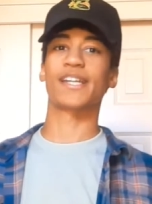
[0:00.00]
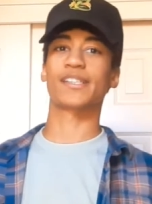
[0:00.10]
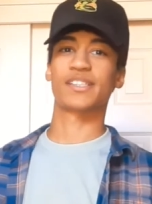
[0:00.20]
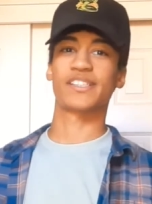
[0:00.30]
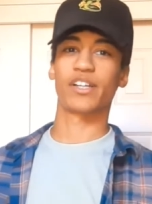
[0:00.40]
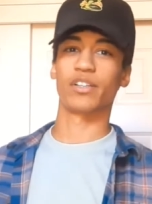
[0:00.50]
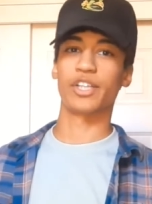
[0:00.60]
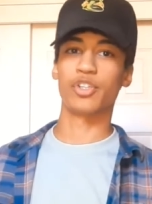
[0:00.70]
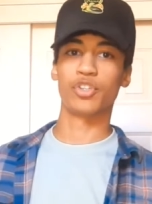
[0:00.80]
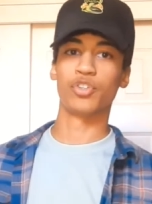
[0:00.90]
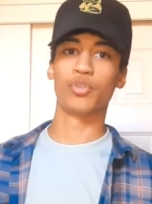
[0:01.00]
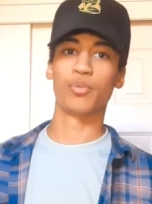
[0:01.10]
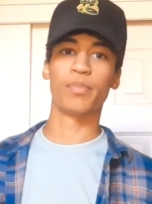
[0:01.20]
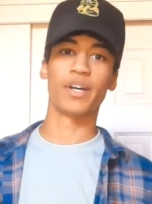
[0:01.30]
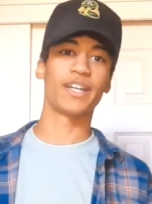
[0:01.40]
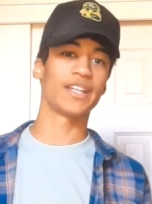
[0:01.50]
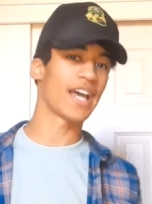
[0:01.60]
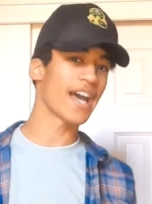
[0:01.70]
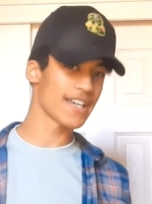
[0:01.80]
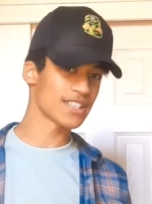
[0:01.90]
necessarily new, but it
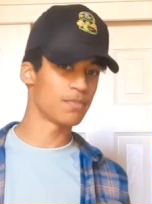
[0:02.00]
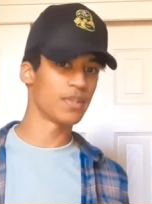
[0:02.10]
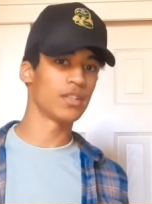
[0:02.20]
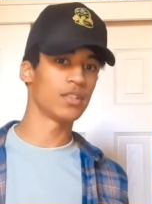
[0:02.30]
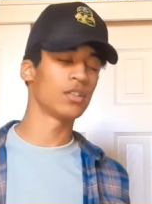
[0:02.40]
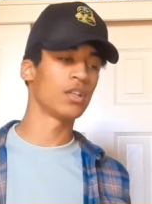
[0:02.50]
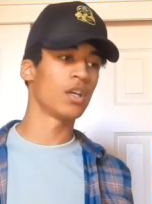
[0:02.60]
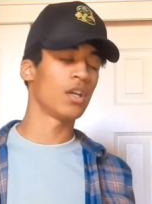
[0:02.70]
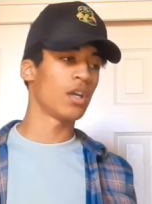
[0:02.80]
has been,